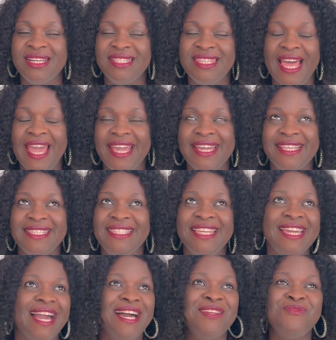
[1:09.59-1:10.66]
Like
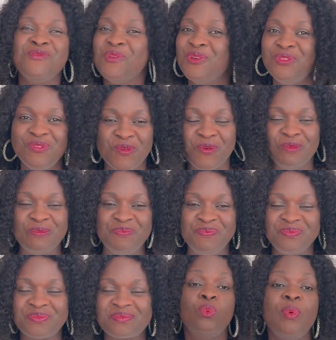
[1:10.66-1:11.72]
they are no.
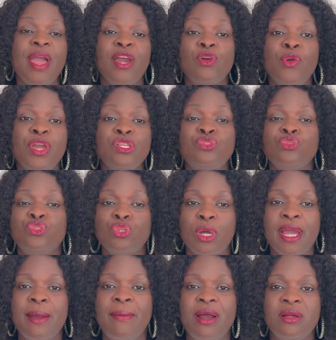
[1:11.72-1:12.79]
We are going to
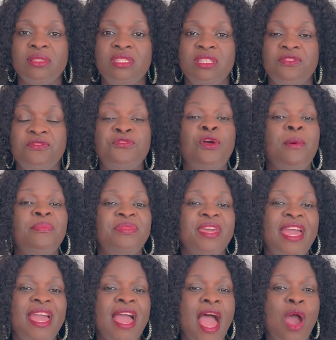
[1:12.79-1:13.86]
talk about it. From
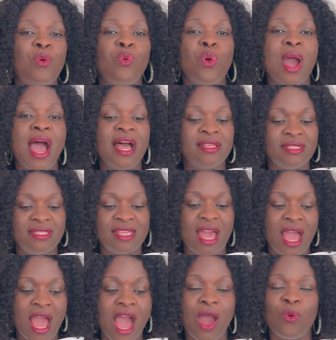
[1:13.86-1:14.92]
there, I will answer
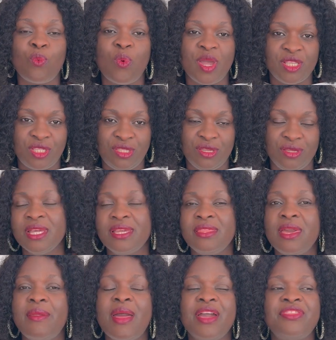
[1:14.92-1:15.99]
her question.
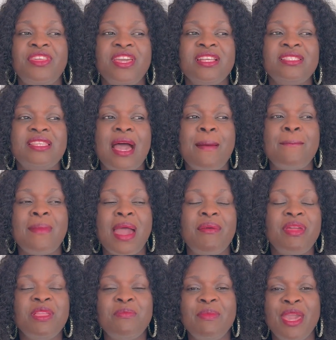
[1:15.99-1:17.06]
There are things that
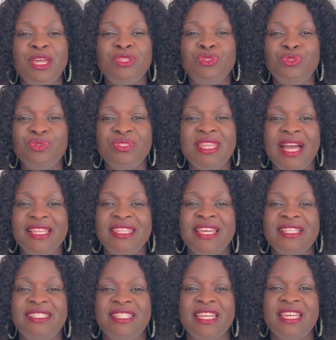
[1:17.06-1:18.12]
married men do that
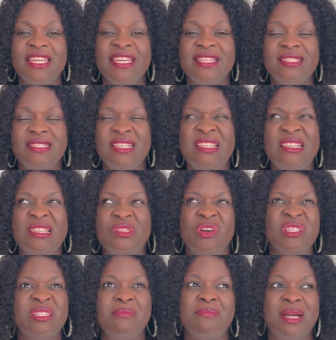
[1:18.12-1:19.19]
they think it
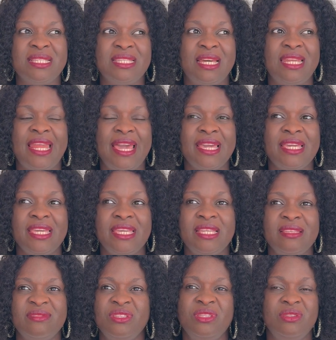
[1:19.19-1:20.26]
doesn't matter. Like,
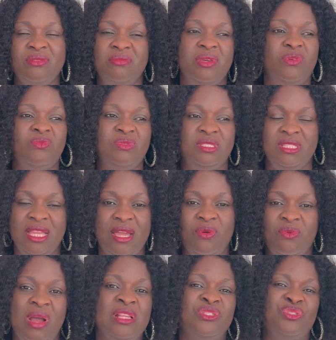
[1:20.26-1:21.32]

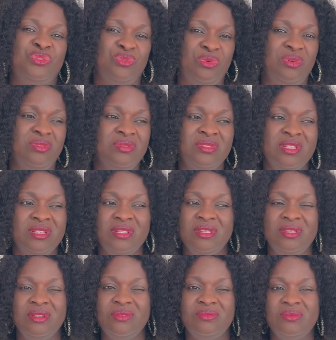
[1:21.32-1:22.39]
so
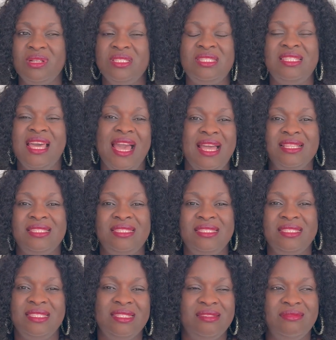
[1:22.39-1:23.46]
what's that?
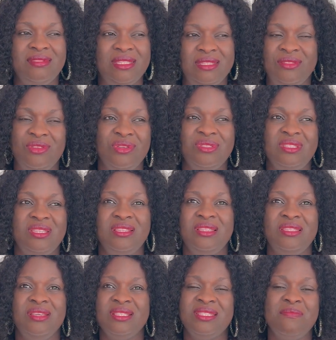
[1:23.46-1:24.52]
It
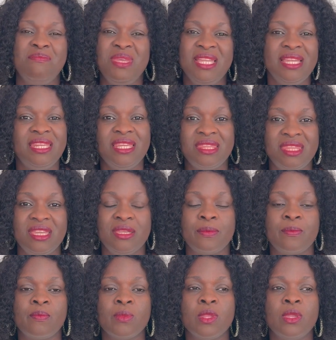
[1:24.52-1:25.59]
doesn't mean anything.